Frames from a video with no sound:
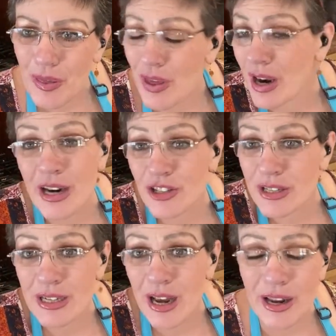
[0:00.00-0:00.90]
Then I
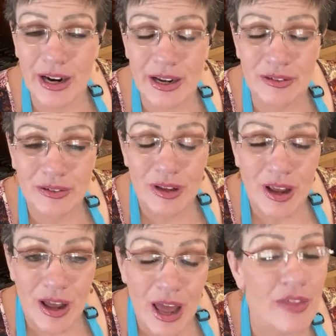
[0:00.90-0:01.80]
just cut it.
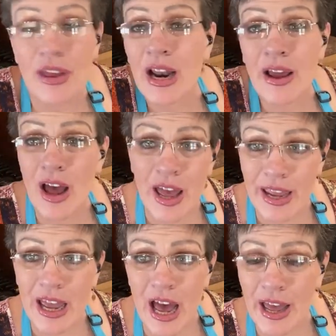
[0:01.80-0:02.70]
And then I
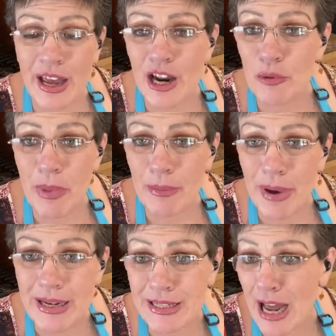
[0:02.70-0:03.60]
cut it by
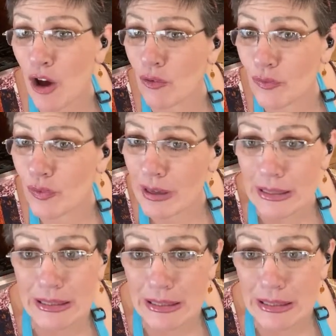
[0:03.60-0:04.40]
myself.